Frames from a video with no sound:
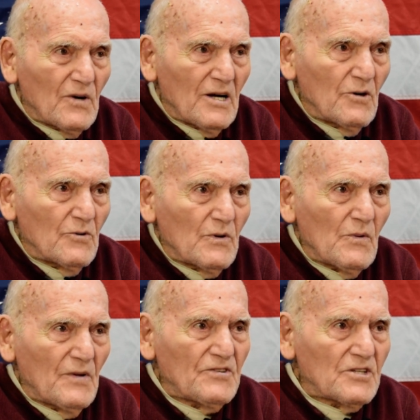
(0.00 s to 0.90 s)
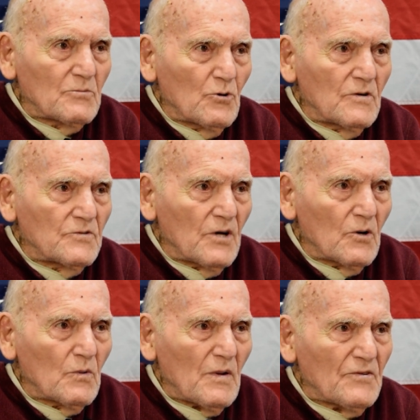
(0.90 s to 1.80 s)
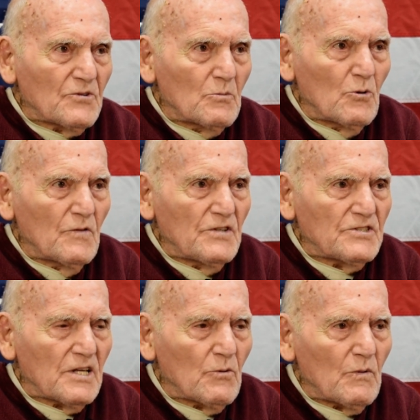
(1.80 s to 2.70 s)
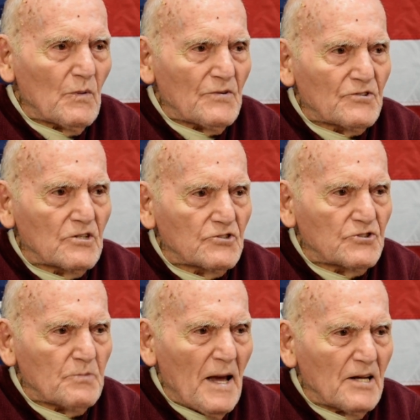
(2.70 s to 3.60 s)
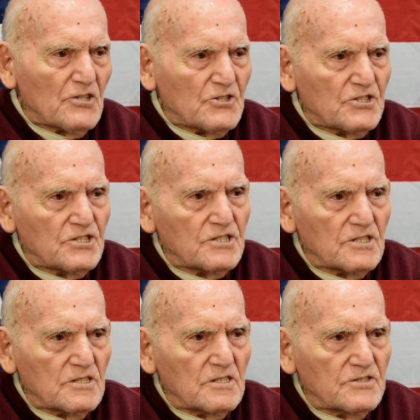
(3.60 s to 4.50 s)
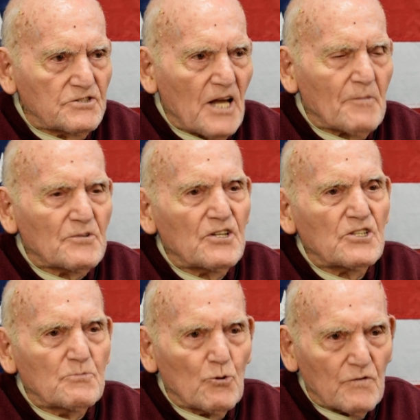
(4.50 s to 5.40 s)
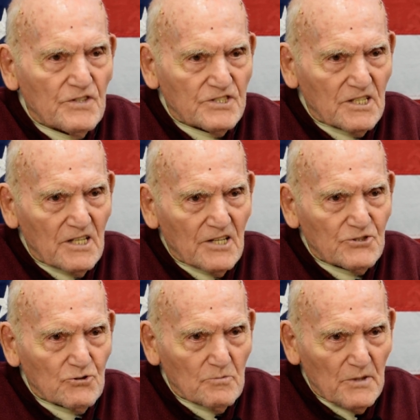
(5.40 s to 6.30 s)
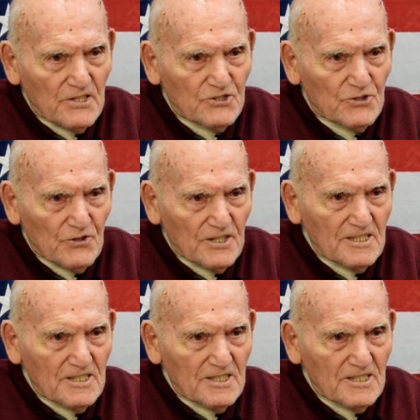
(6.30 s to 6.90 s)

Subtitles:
Well, we went to the movies, and we went to the Spanish, Japanese movies a lot too on Main Street.